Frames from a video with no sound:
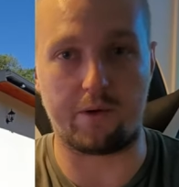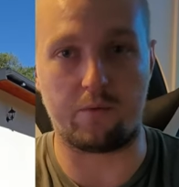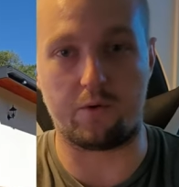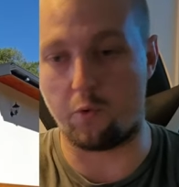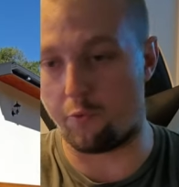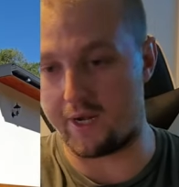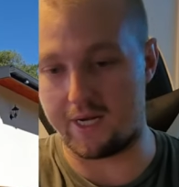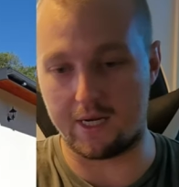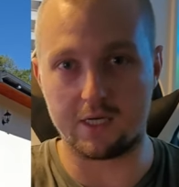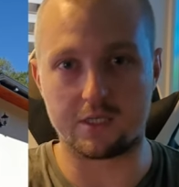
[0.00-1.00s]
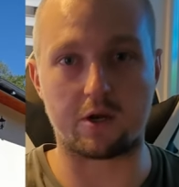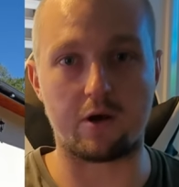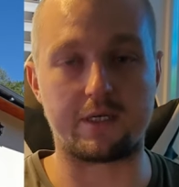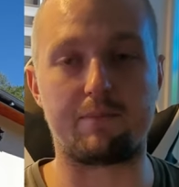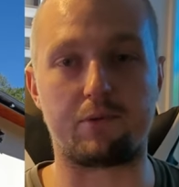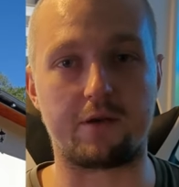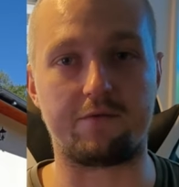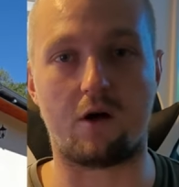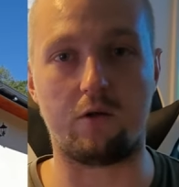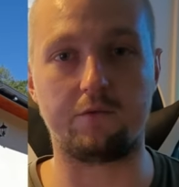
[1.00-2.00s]
We were already so deeply
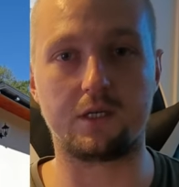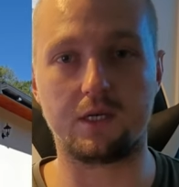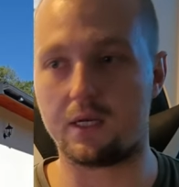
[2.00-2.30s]
involved,